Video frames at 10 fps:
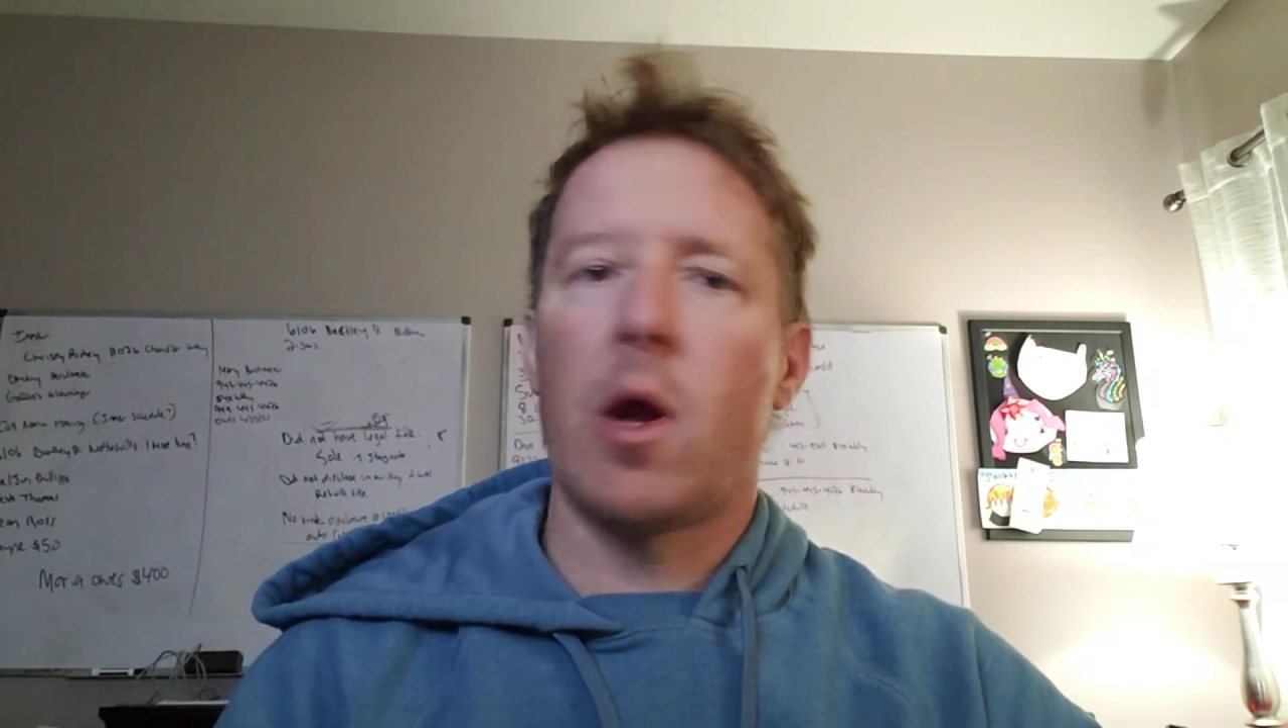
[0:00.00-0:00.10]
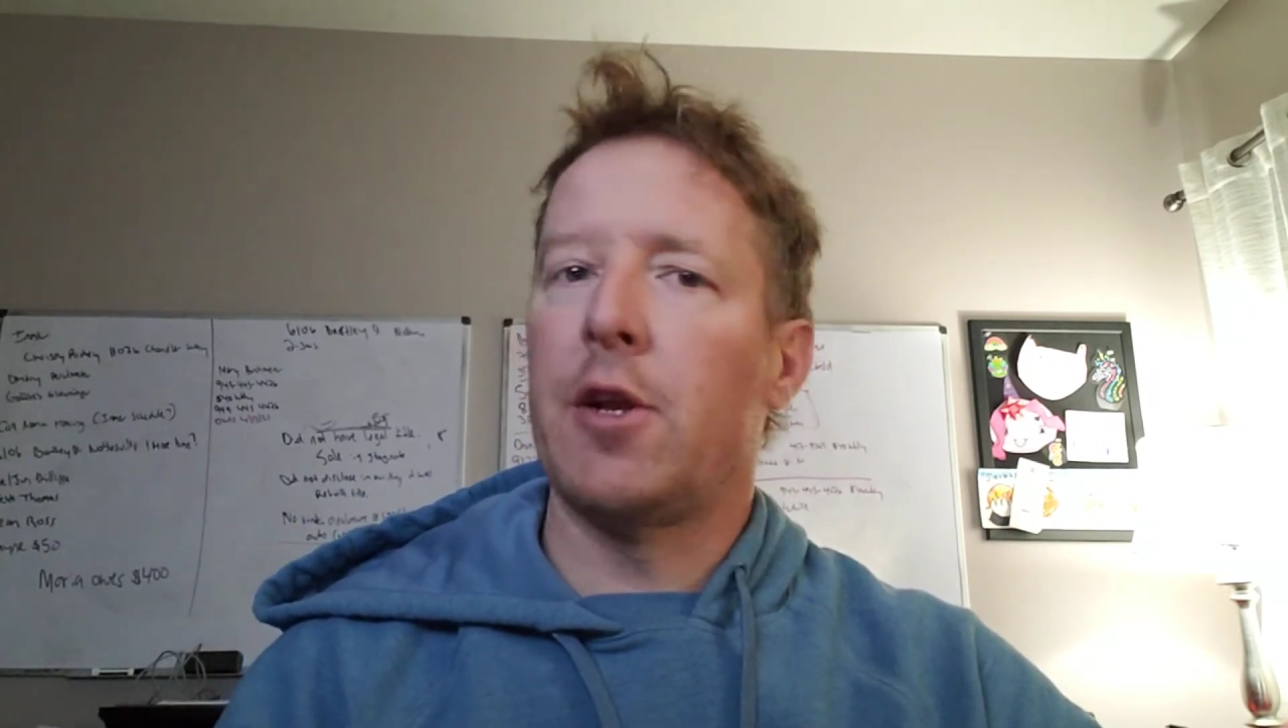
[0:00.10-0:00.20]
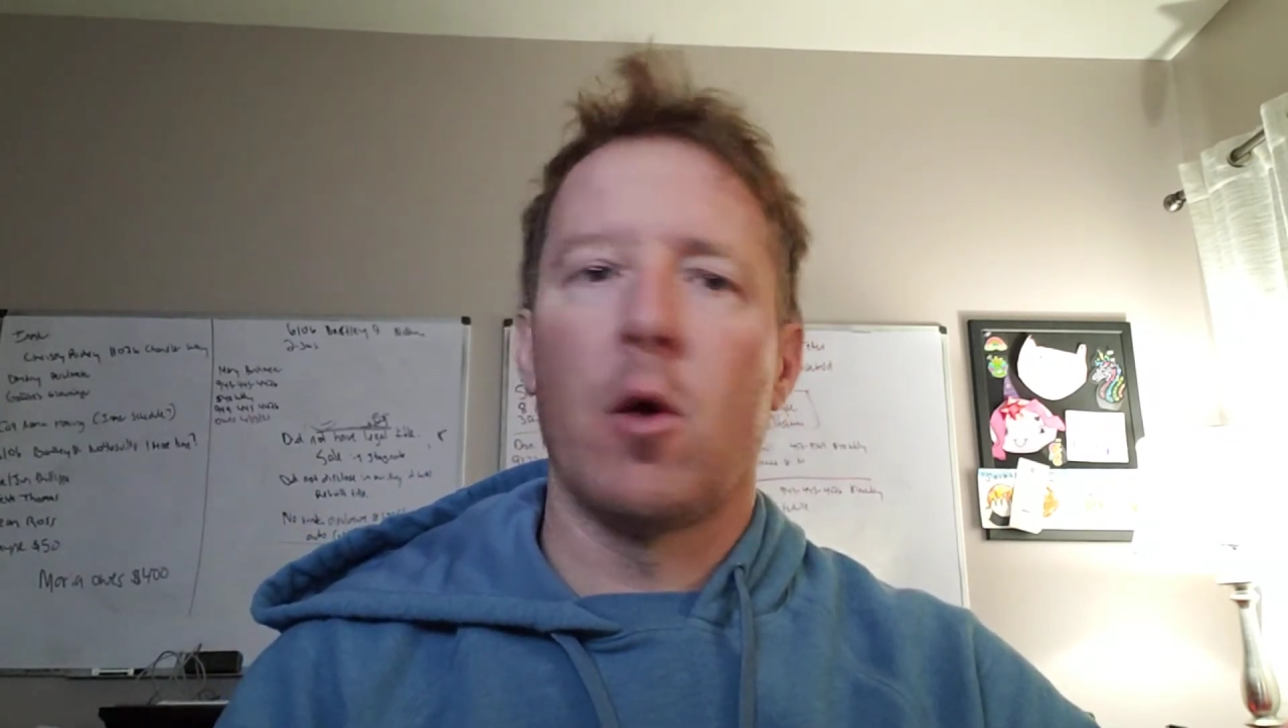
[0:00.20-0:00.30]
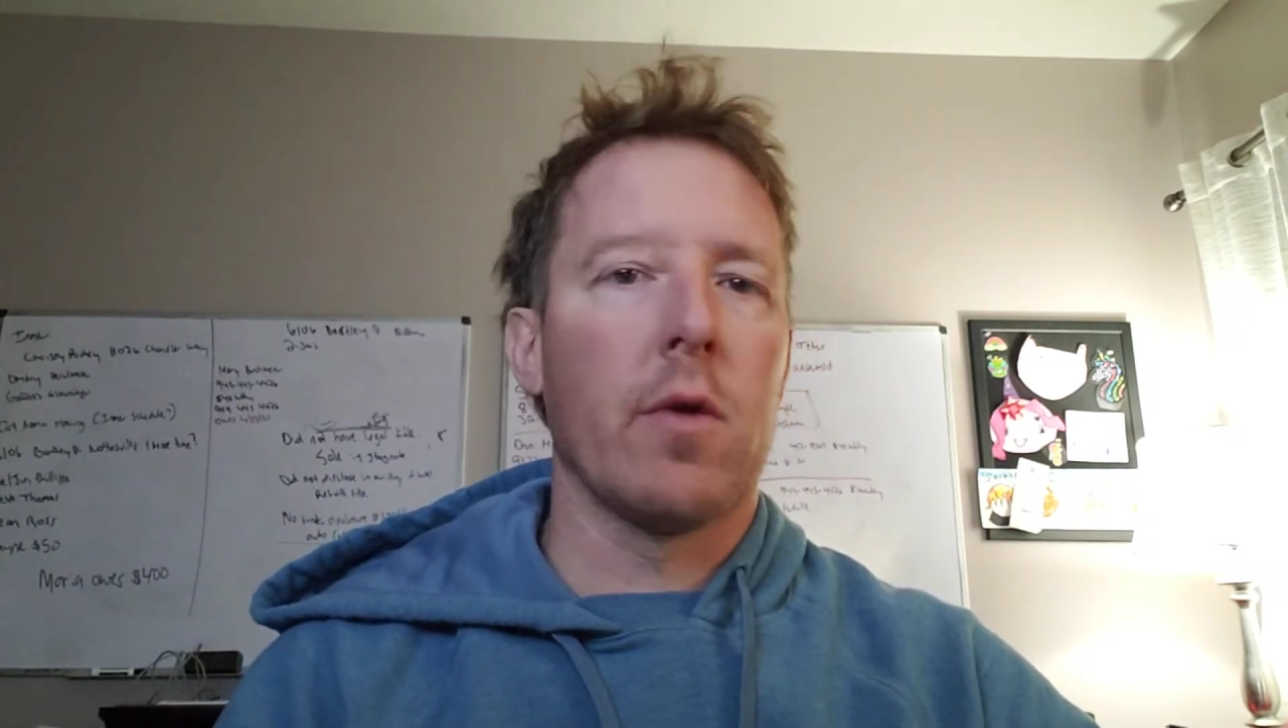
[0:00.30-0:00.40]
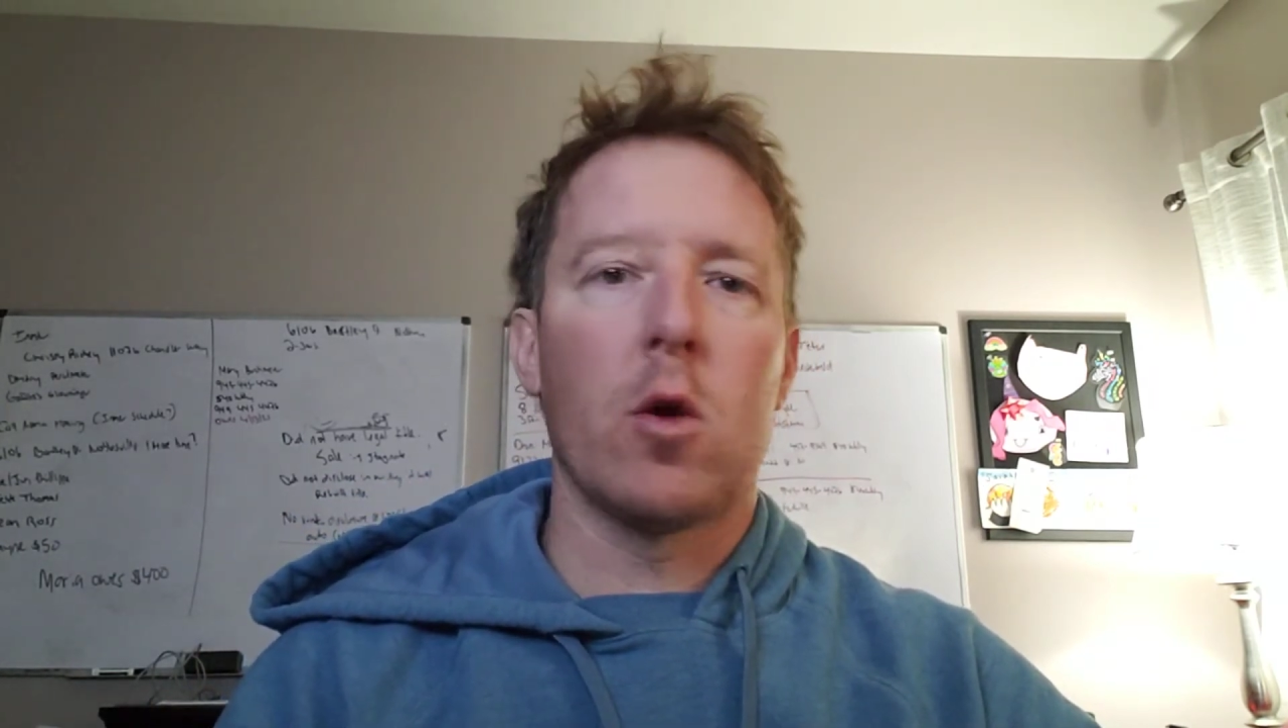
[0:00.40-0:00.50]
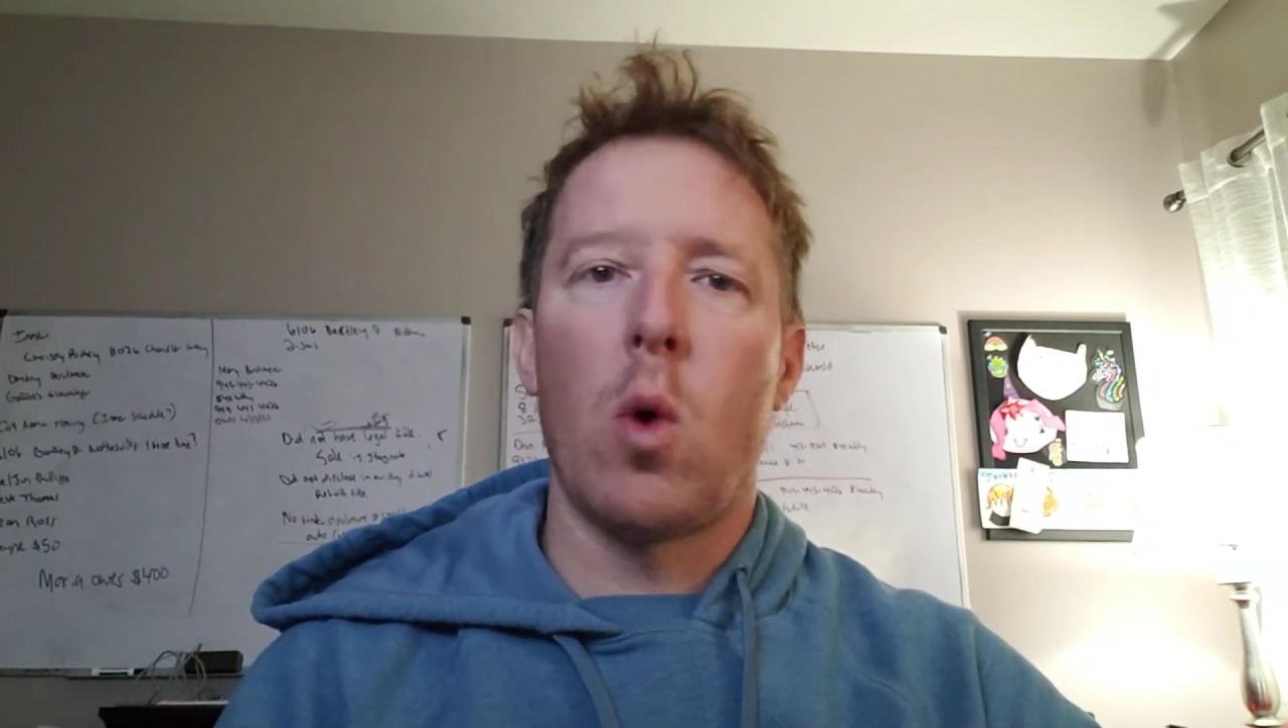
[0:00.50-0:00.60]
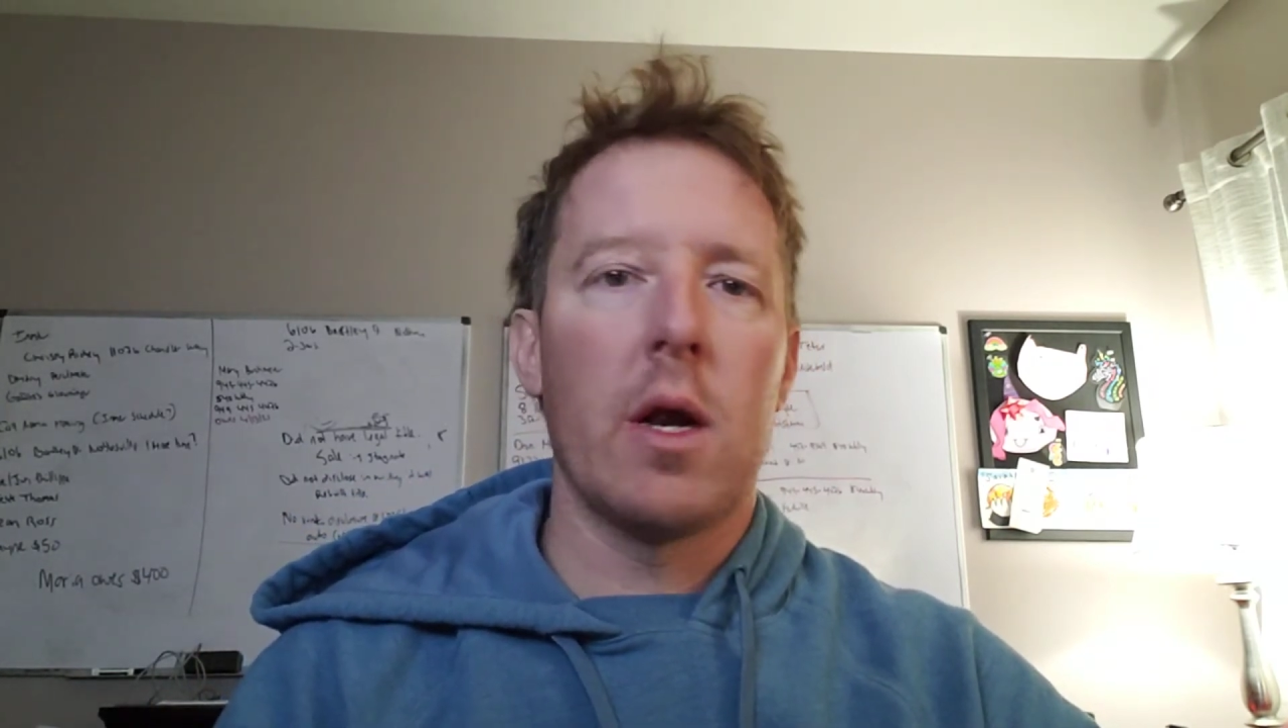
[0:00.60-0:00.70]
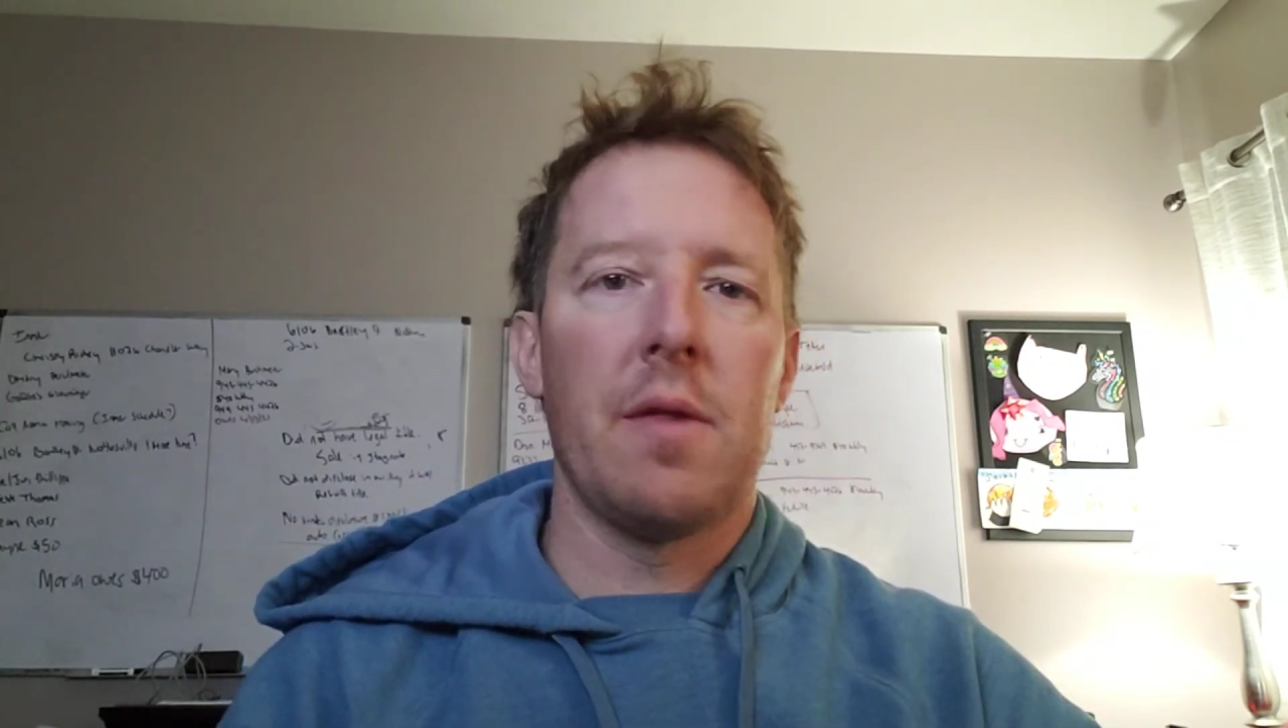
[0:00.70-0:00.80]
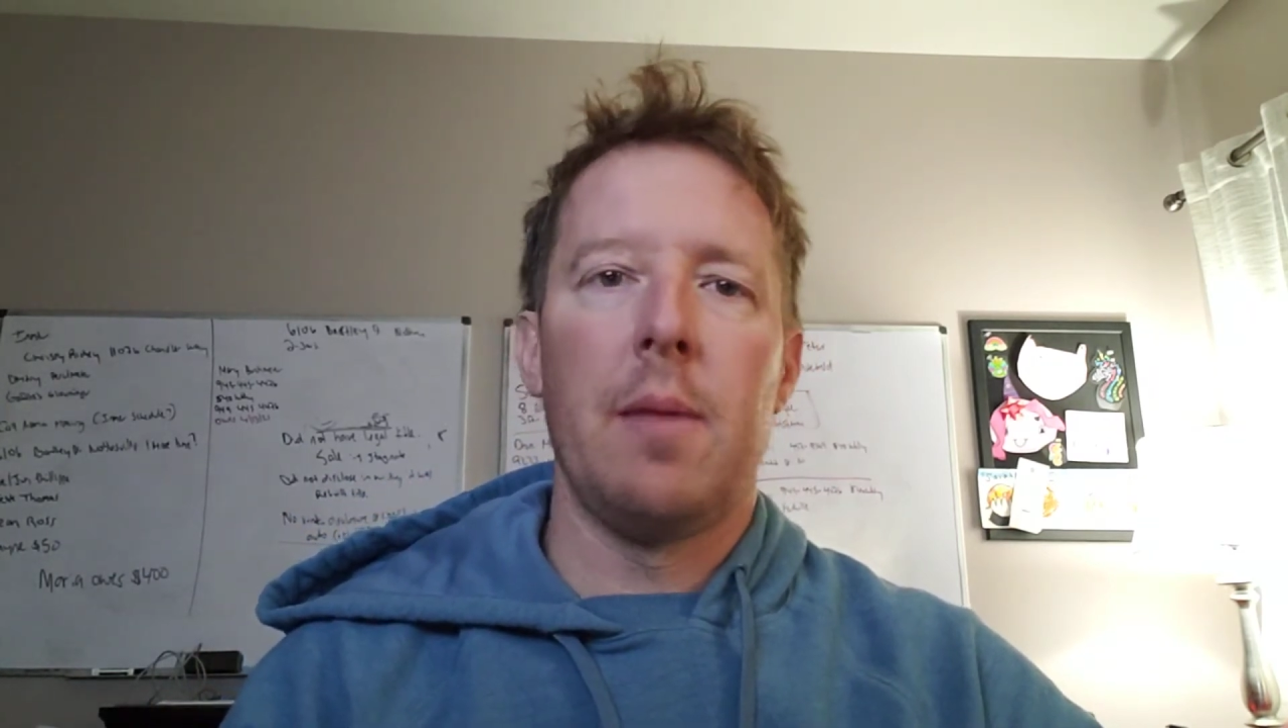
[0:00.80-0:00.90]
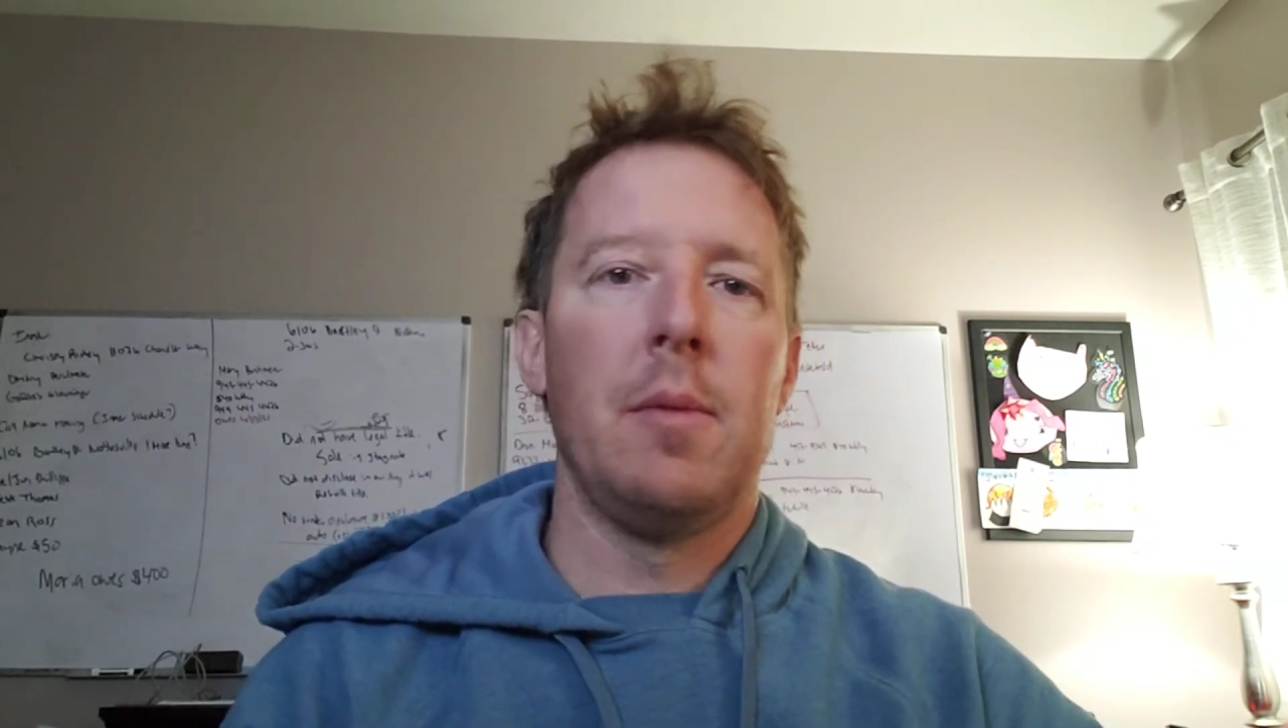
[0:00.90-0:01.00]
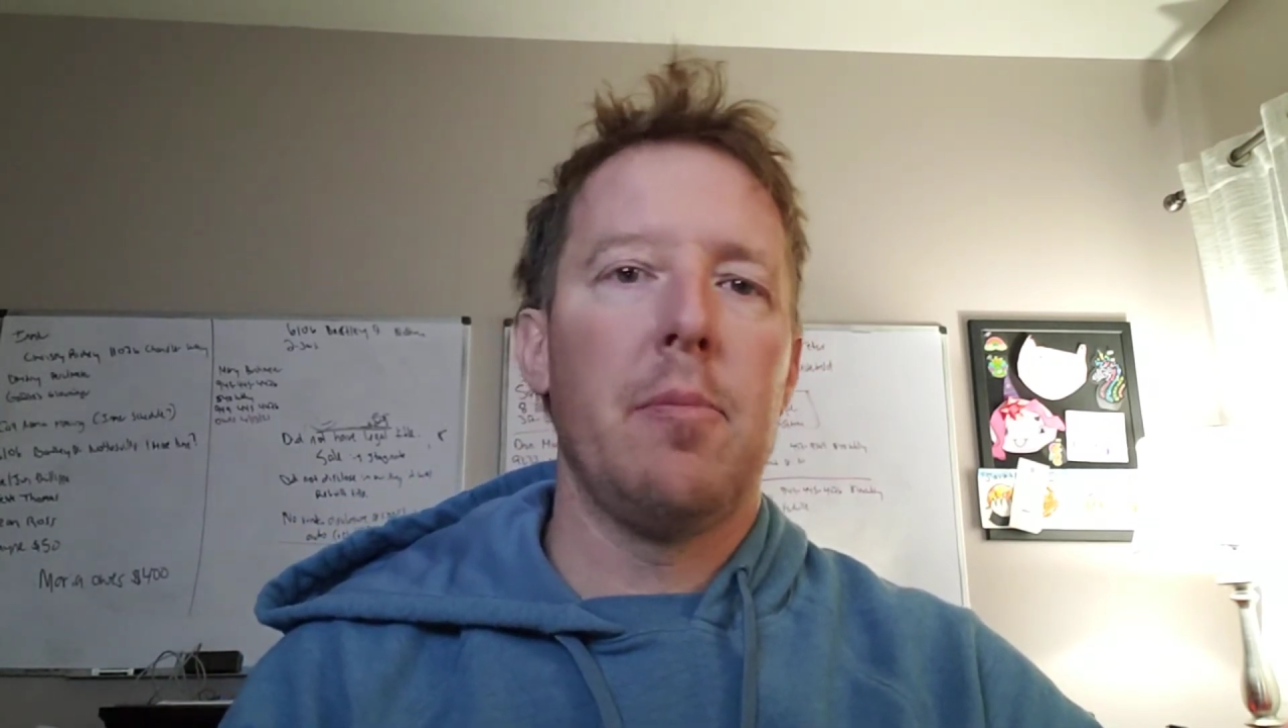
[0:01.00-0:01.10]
I don't require them to